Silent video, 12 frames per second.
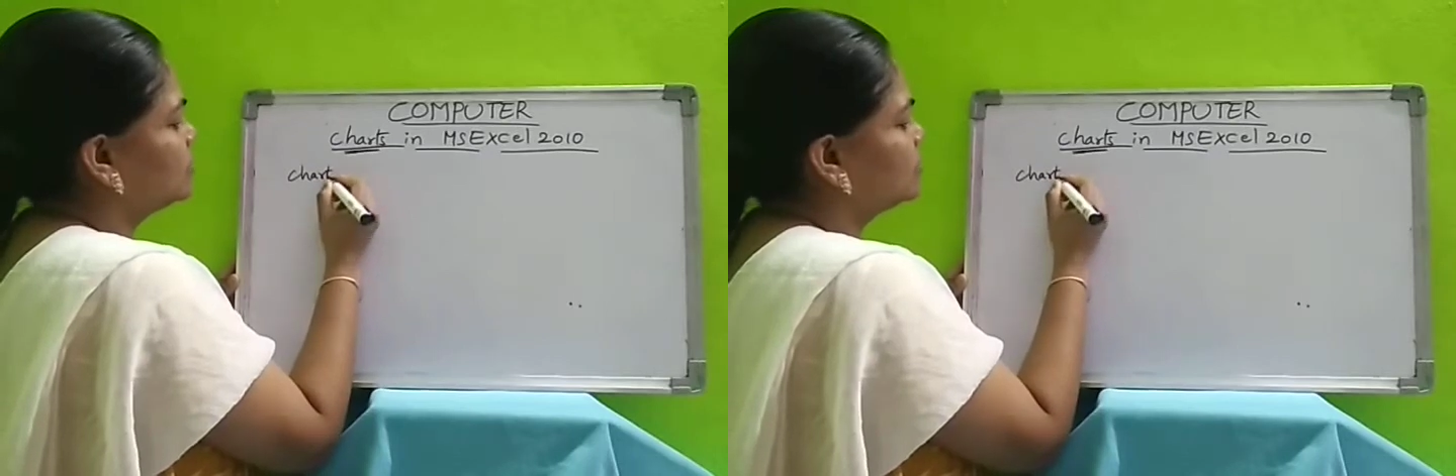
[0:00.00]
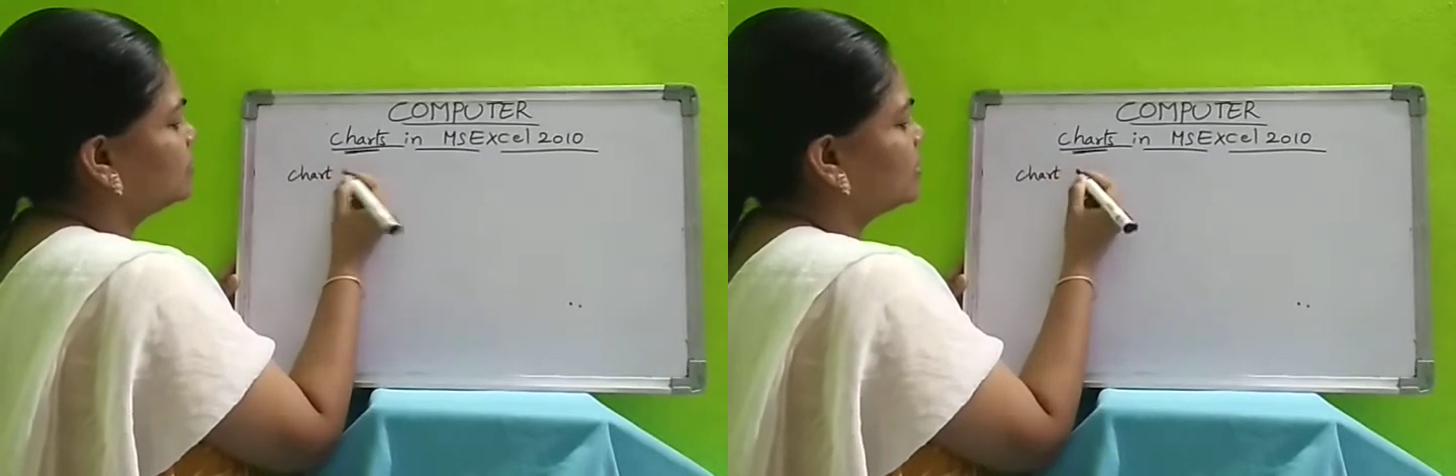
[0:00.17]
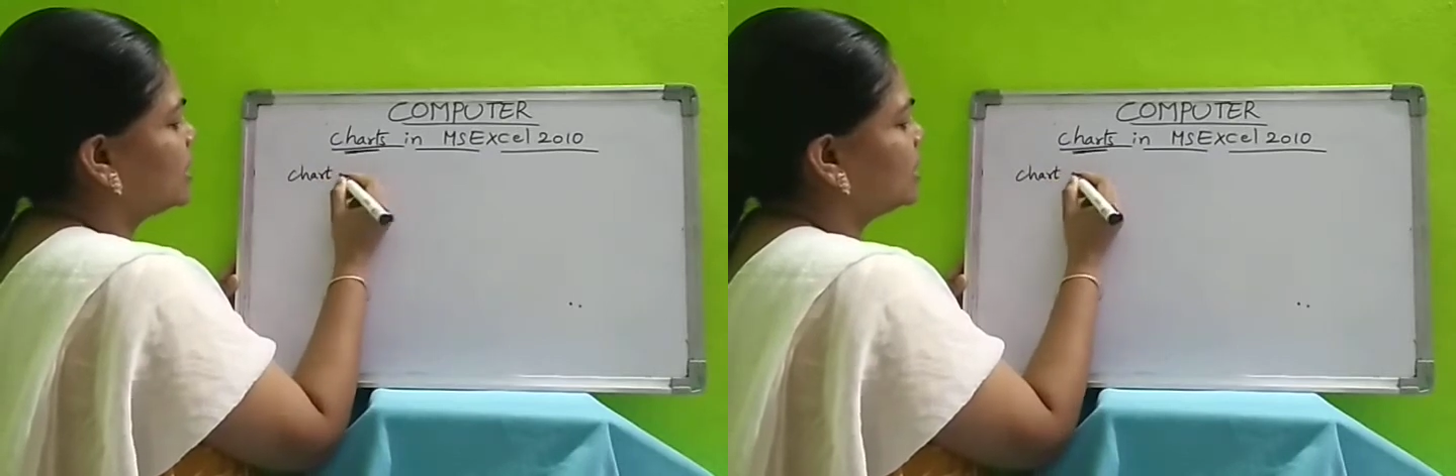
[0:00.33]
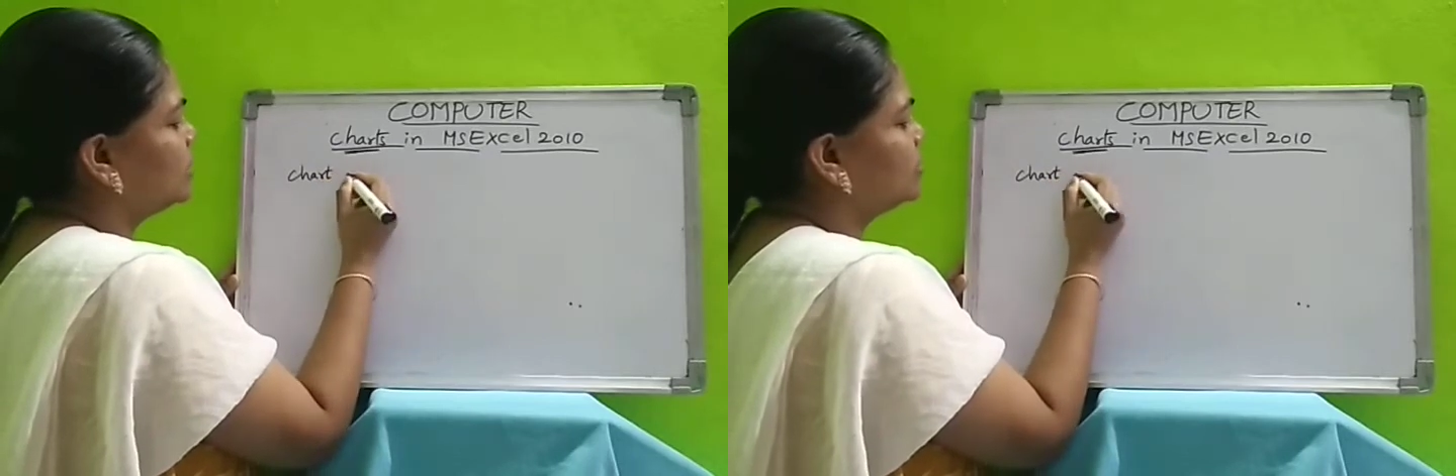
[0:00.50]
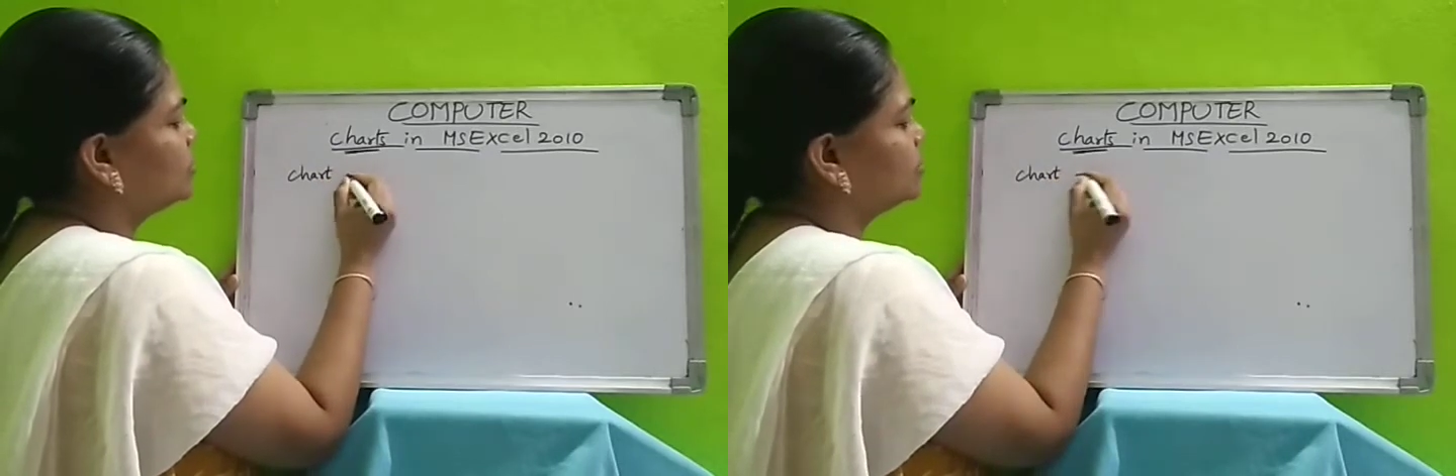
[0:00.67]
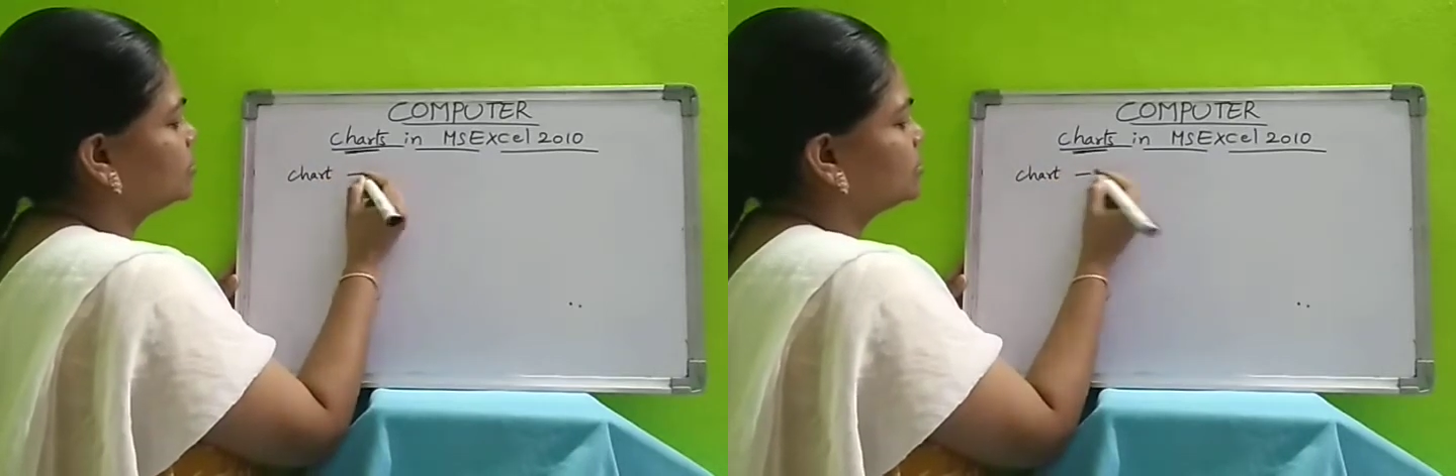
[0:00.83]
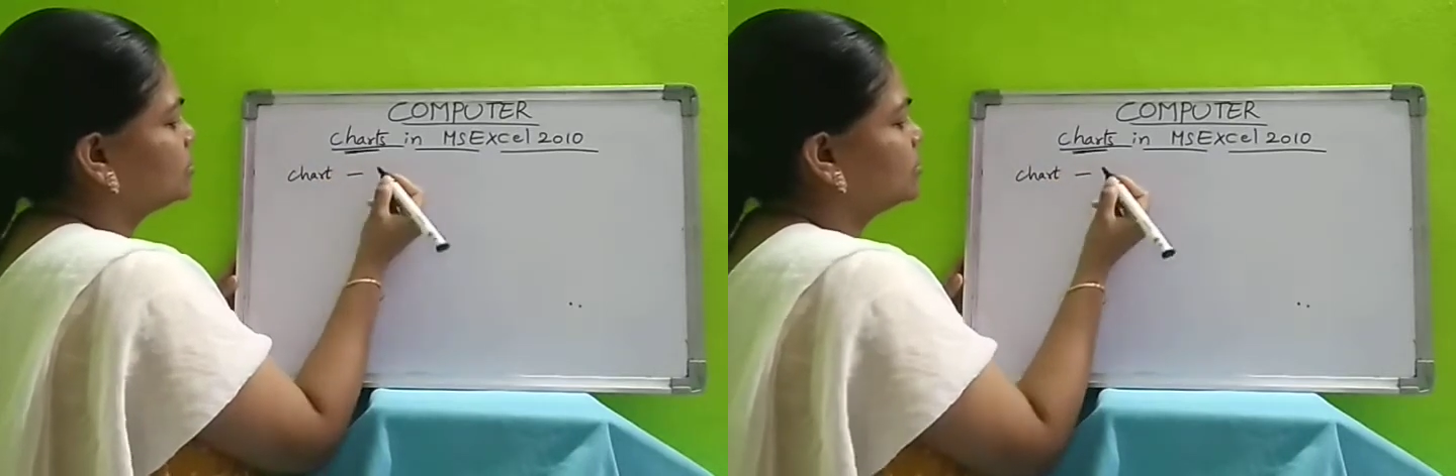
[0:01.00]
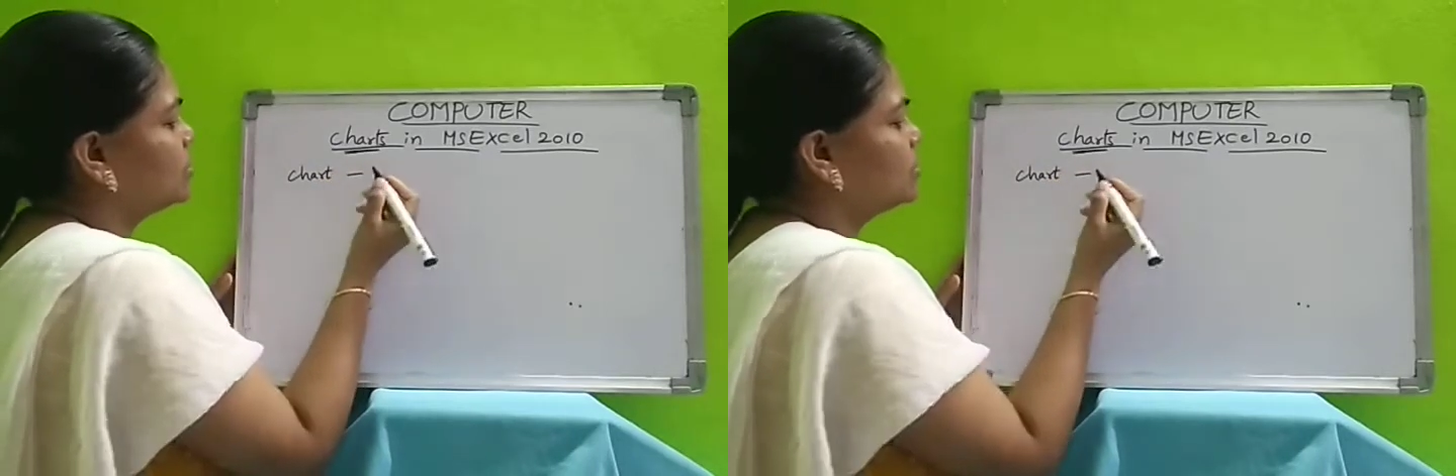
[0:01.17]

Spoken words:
values or